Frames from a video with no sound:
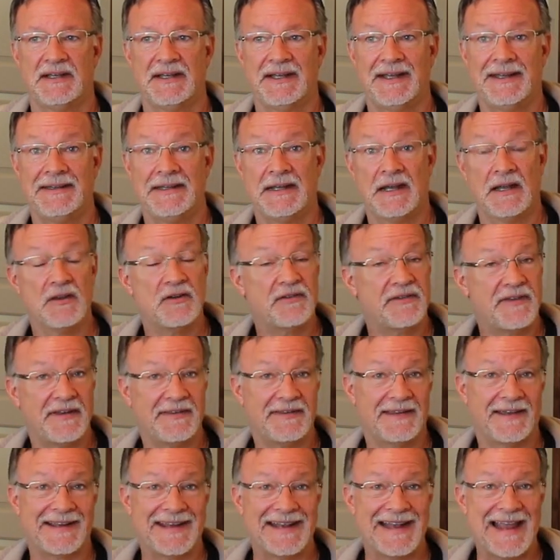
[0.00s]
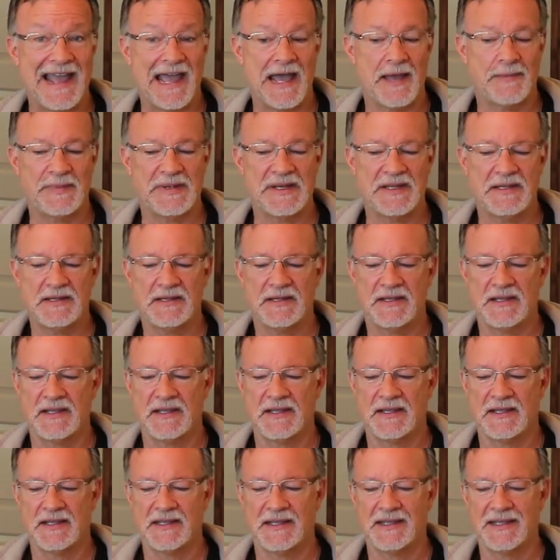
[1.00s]
And the other thing that can happen
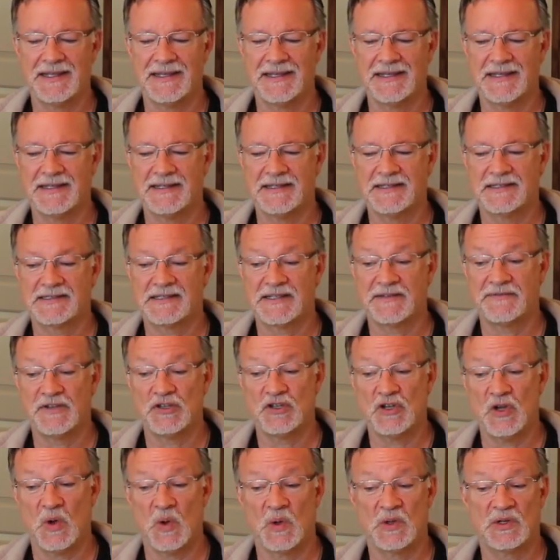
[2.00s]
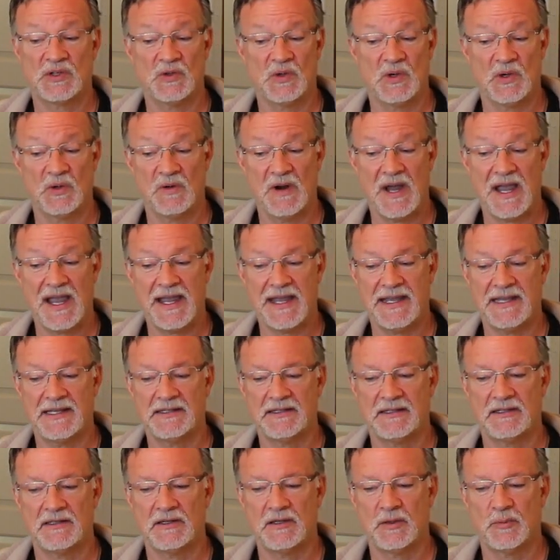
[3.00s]
is if you don't do it
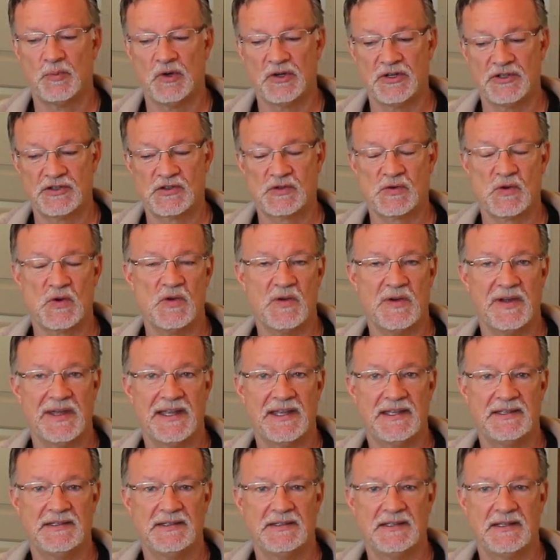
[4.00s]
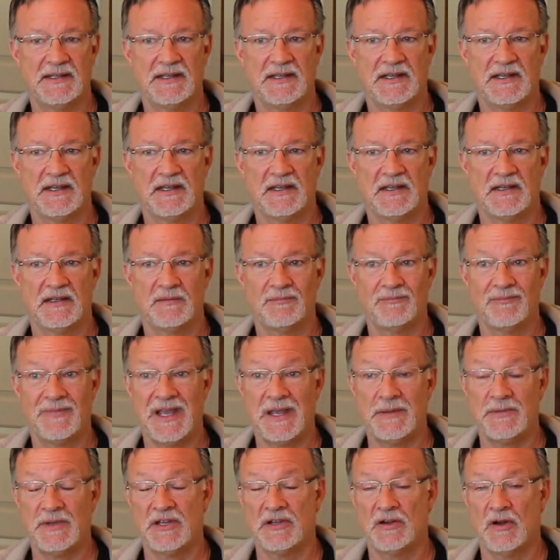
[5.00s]
right, you put a screw in,
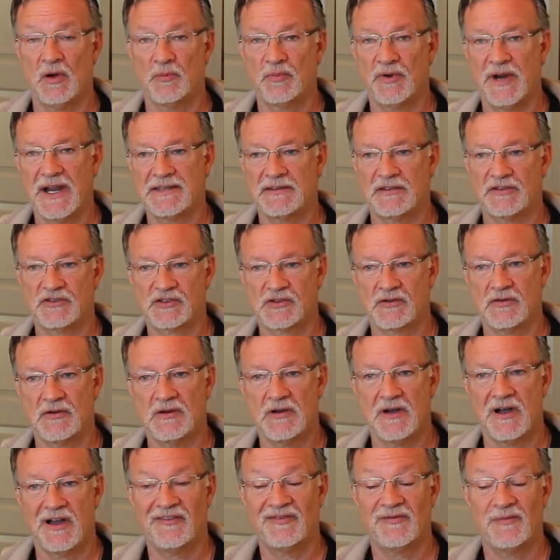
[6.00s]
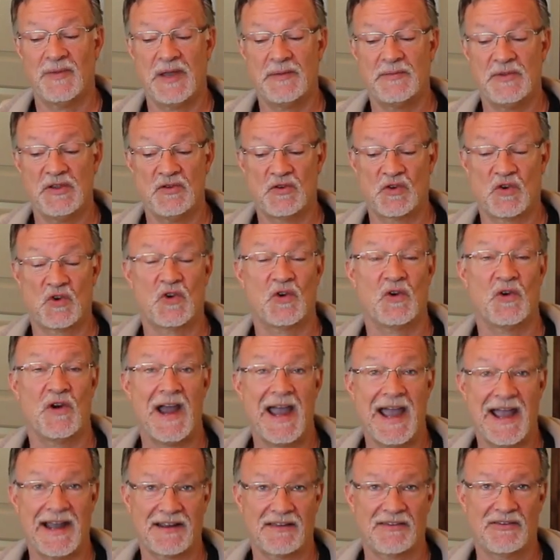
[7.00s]
maybe you don't break the screw off, maybe you
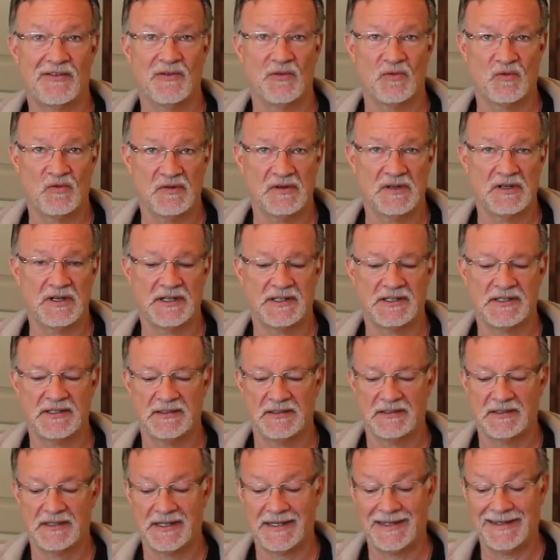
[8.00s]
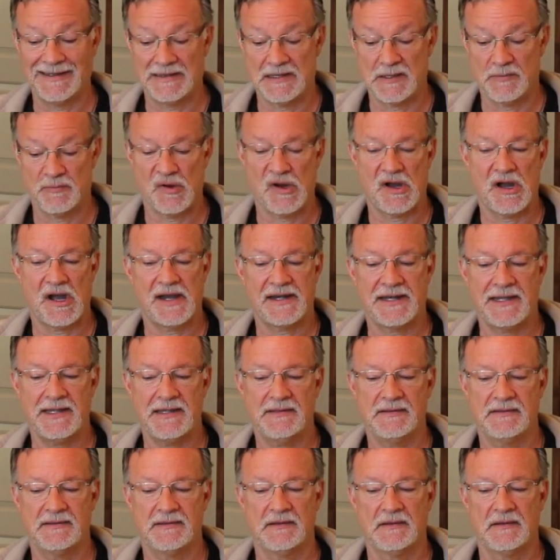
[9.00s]
crack the wood in the
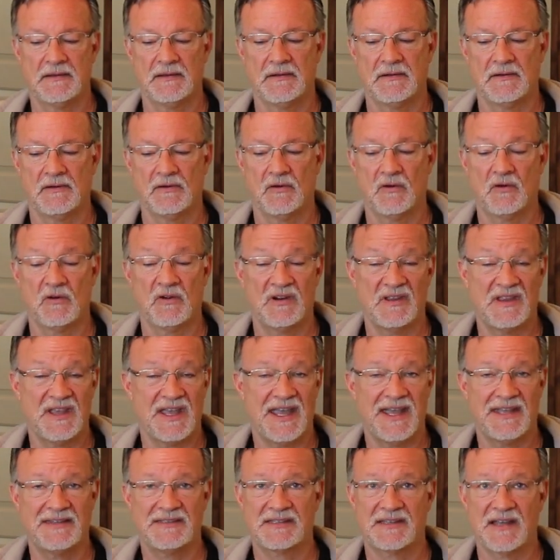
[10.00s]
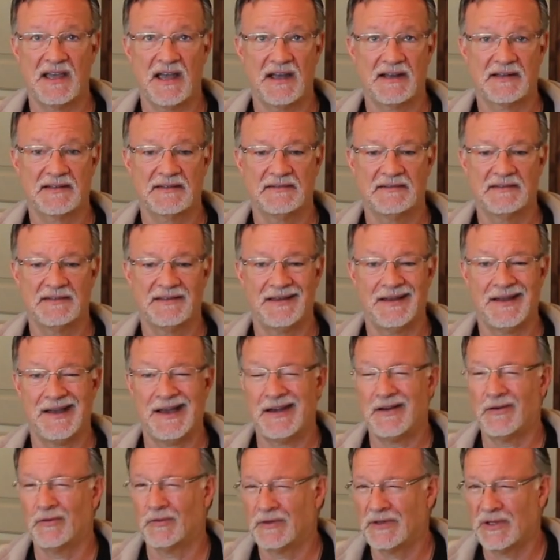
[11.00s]
body or in the headstock.
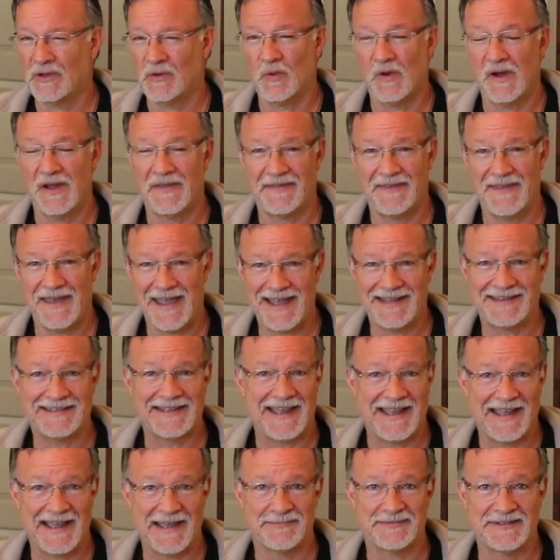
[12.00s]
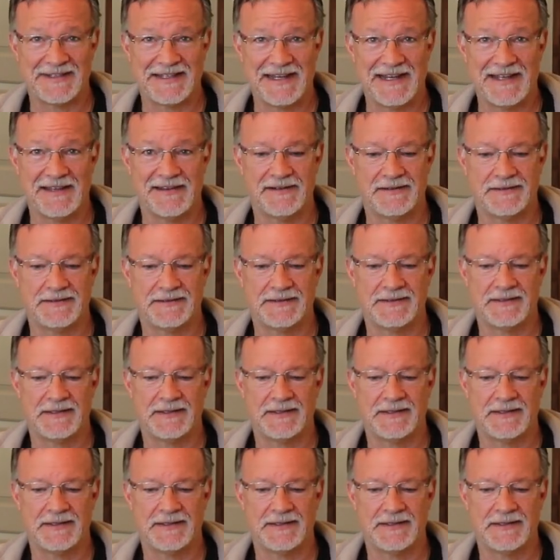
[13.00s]
I don't really want that to happen either.